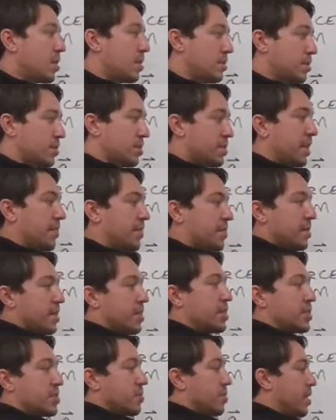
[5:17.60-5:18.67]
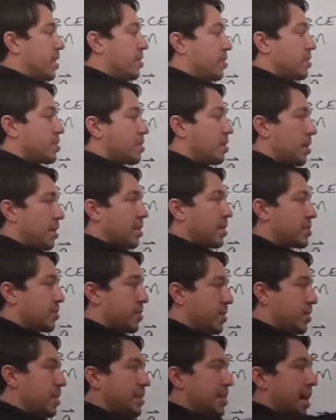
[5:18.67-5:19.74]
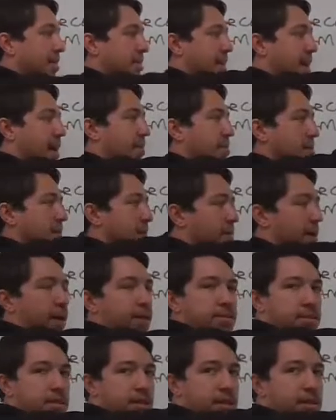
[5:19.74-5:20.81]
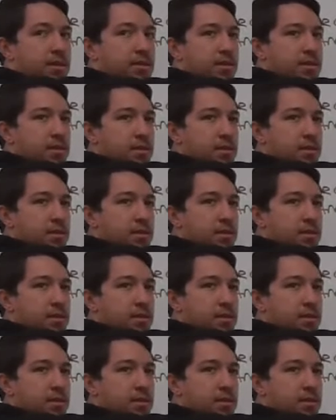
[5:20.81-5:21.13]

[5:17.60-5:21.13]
Because there's 70 this way, there's 30 this way. These guys cancel Lancely.